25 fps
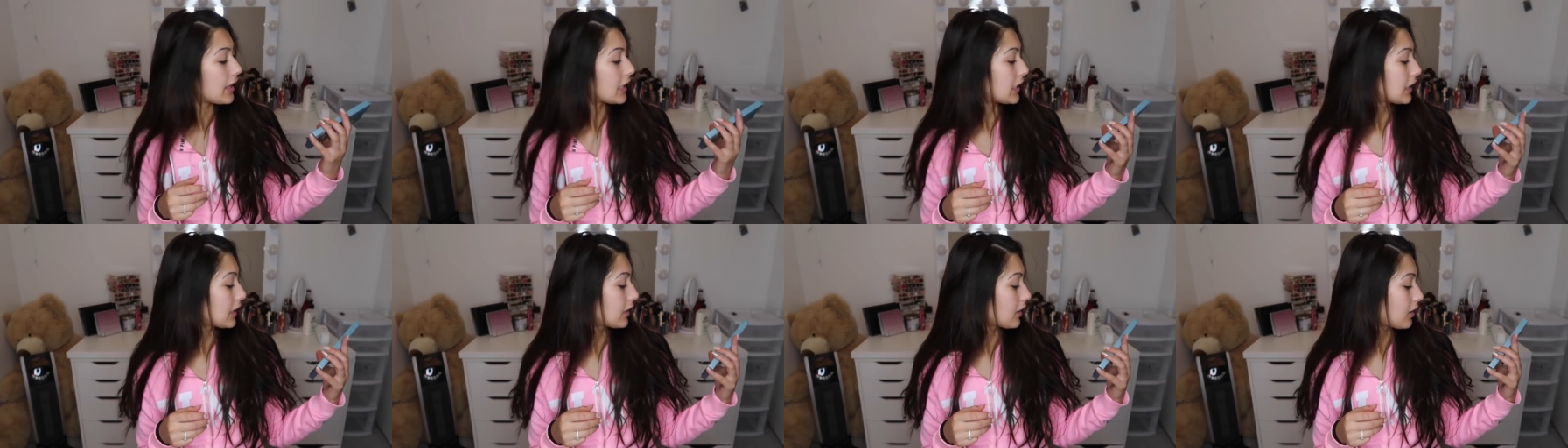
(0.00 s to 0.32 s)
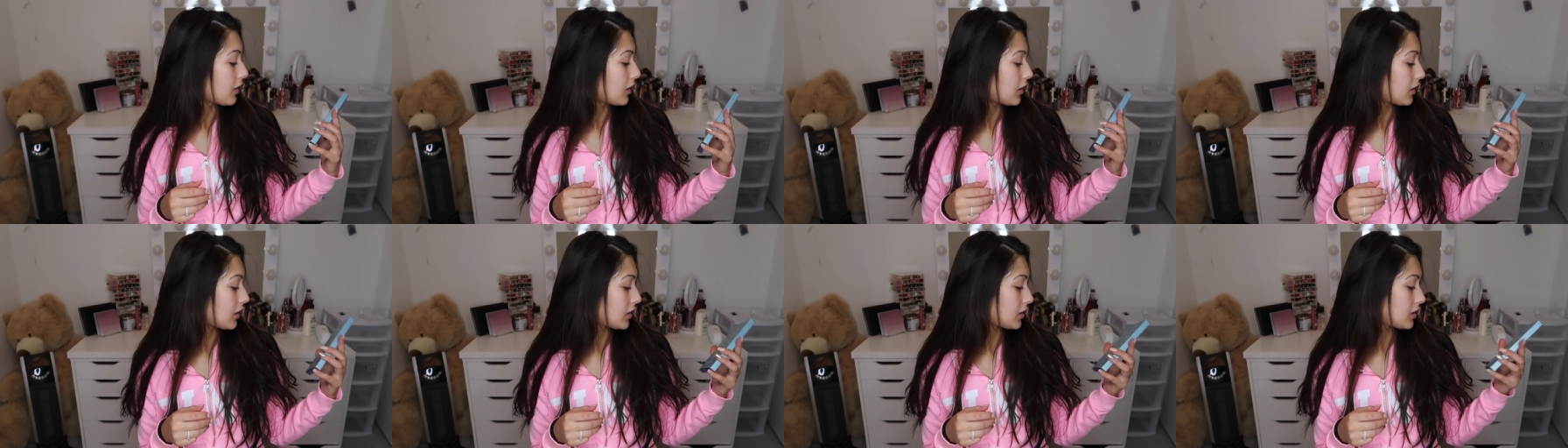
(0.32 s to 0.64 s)

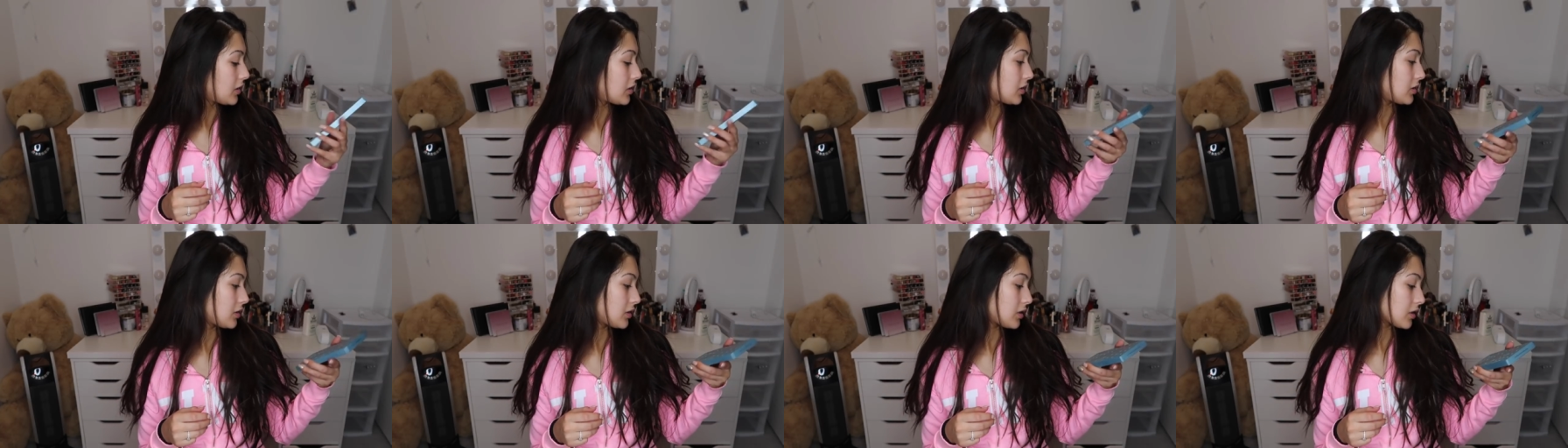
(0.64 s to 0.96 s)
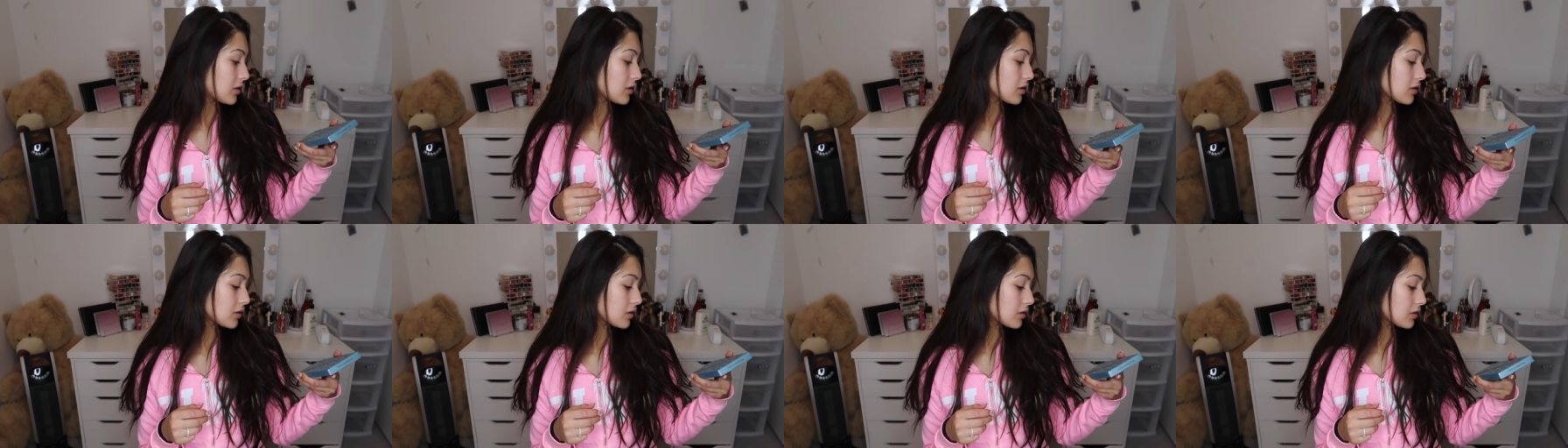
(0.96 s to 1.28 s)

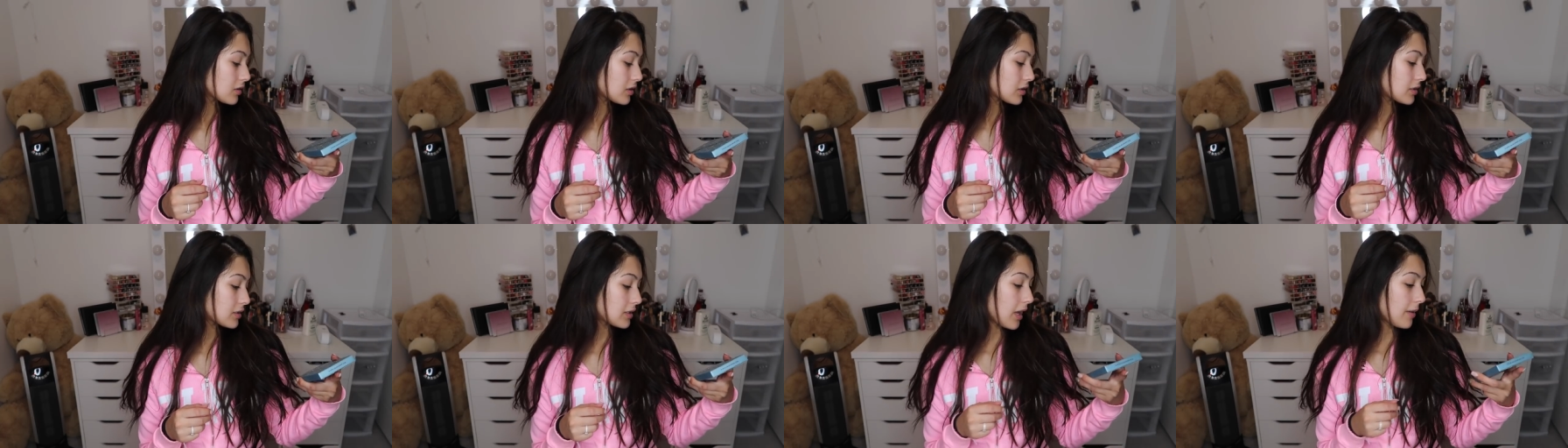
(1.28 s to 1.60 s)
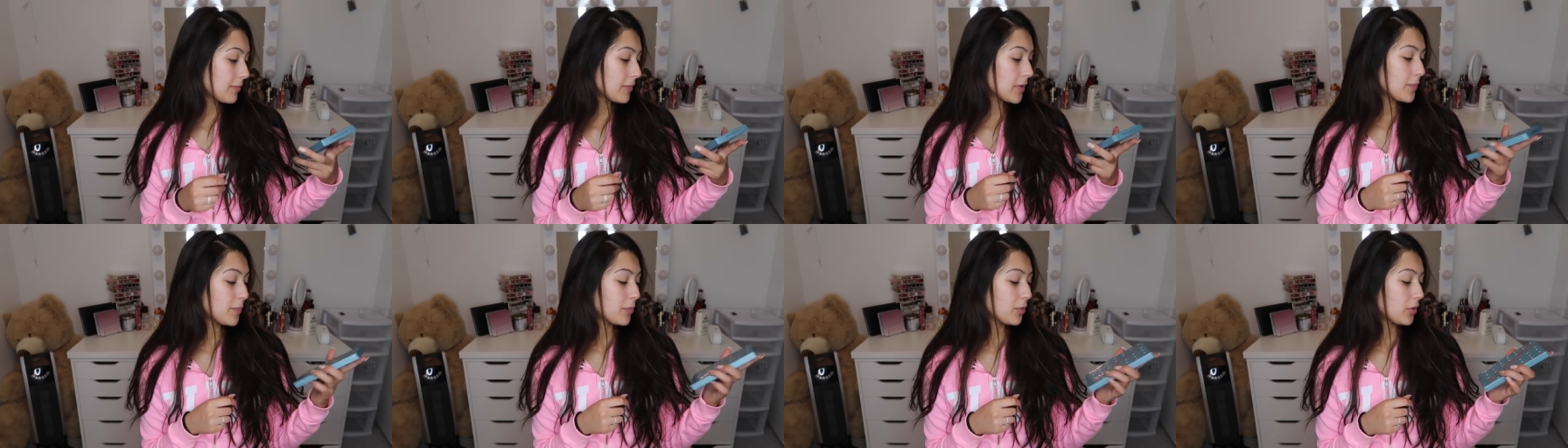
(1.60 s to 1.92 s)
And
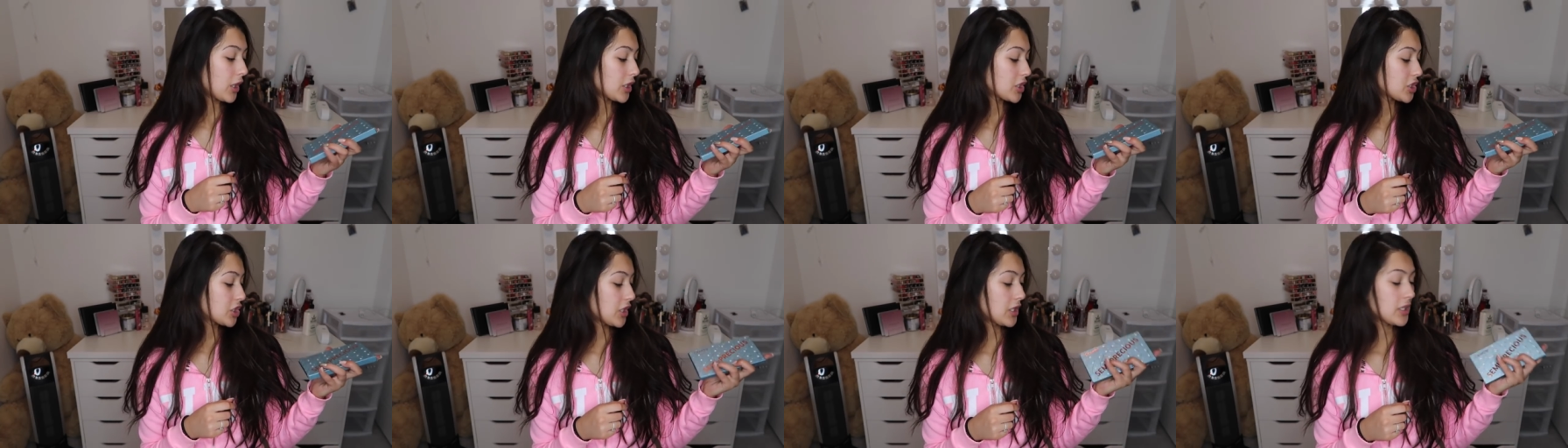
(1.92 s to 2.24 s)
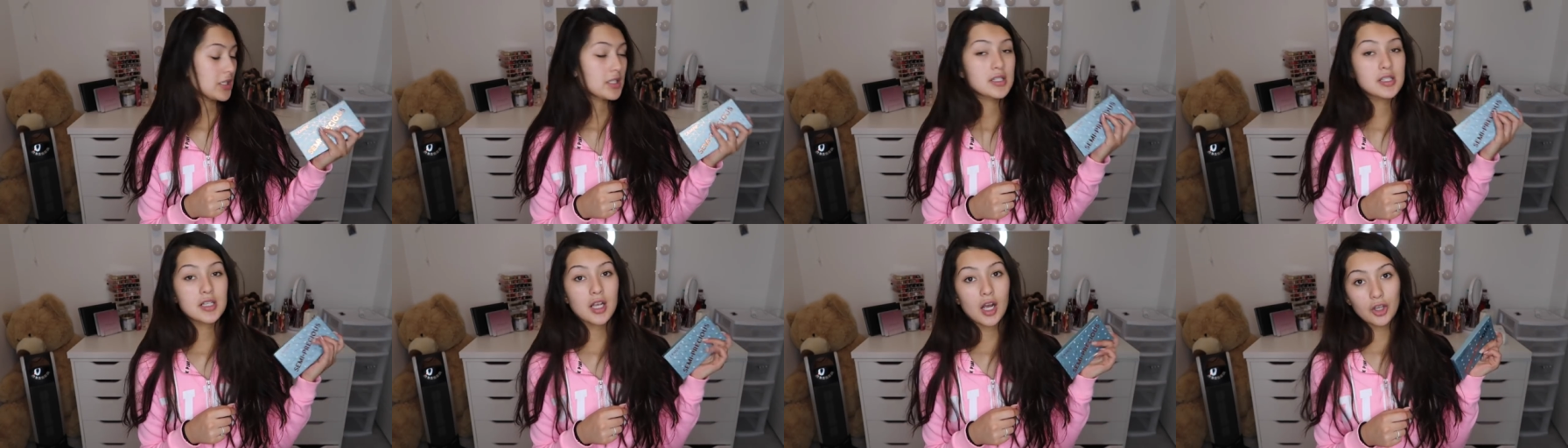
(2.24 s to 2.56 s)
Semi
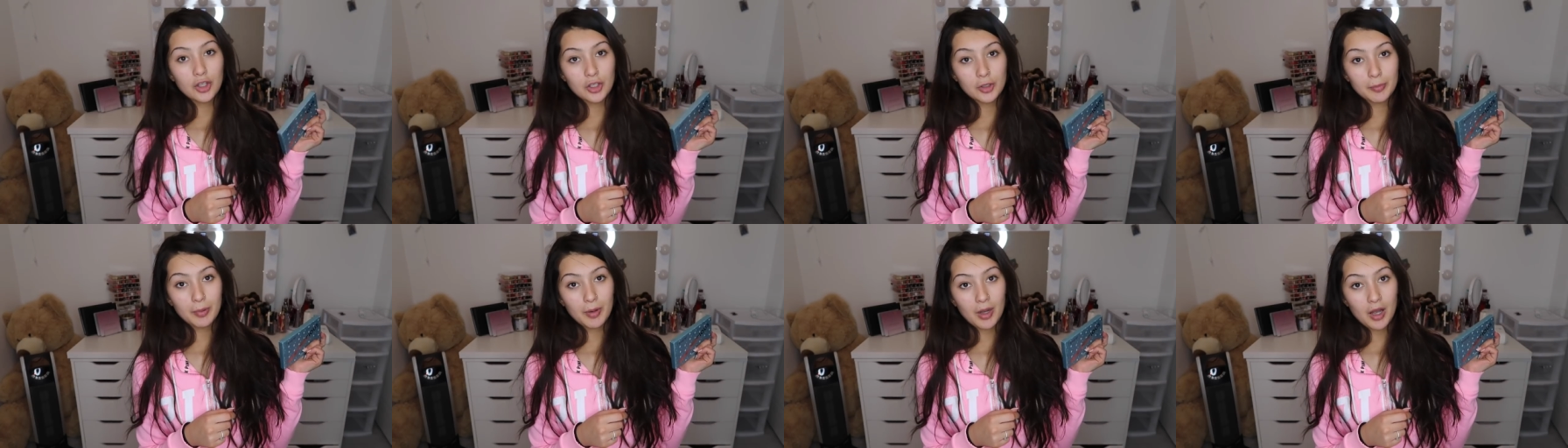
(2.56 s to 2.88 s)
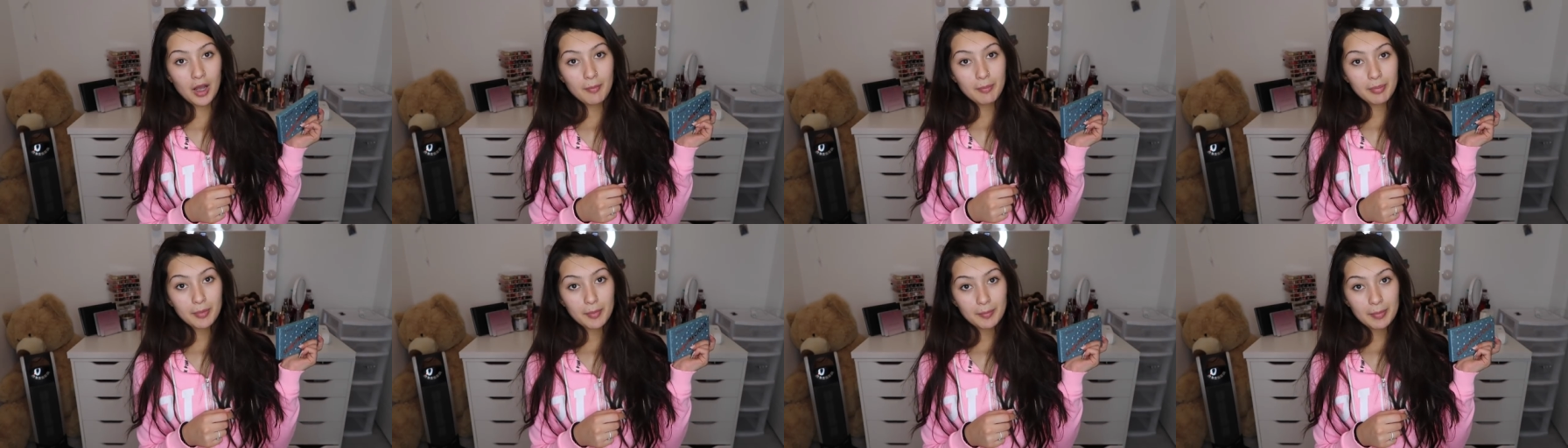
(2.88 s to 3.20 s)
Precious
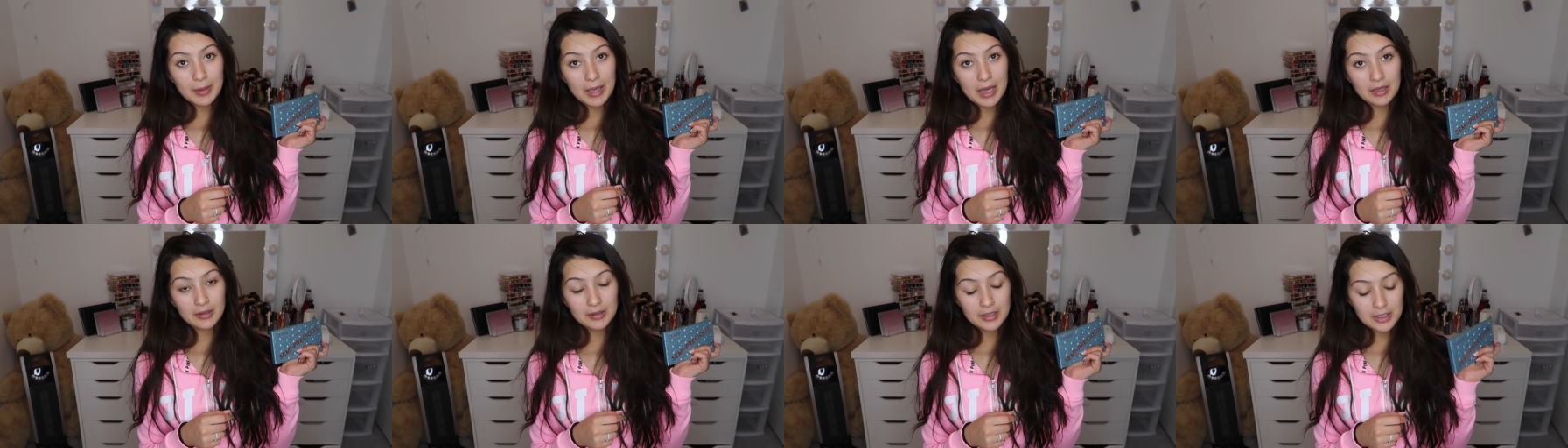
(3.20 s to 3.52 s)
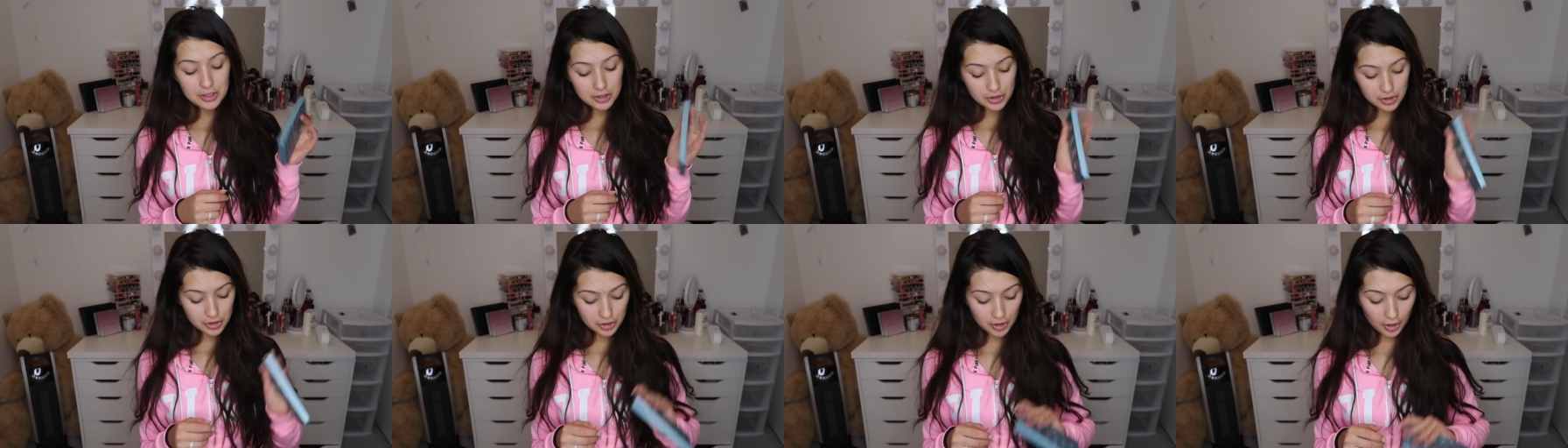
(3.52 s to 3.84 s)
ColourPop
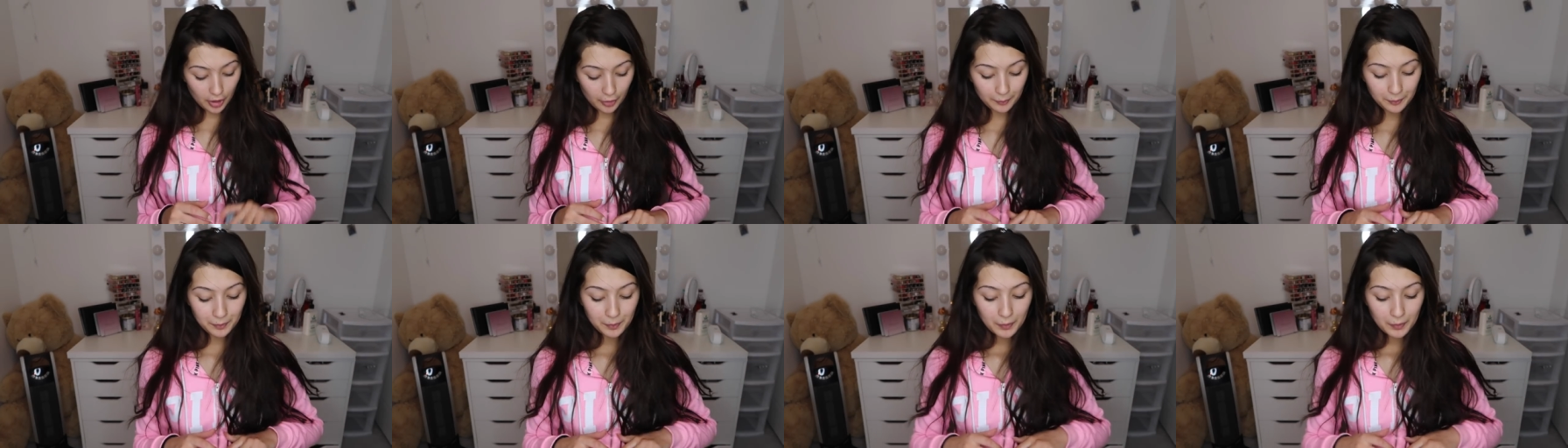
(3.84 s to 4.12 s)
palette. So,